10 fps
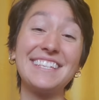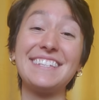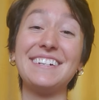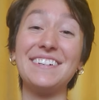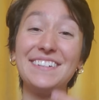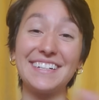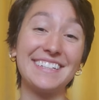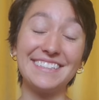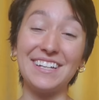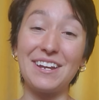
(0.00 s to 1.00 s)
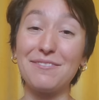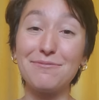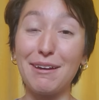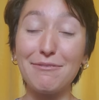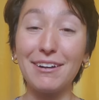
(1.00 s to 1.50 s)
So a lot of
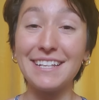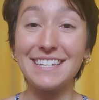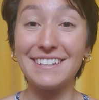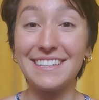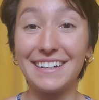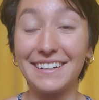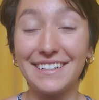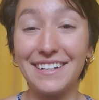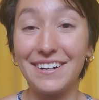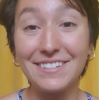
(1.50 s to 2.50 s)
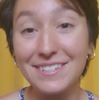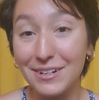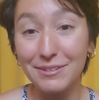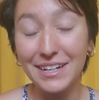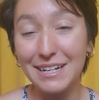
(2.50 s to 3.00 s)
my friends out there are
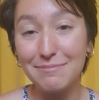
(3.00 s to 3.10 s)
also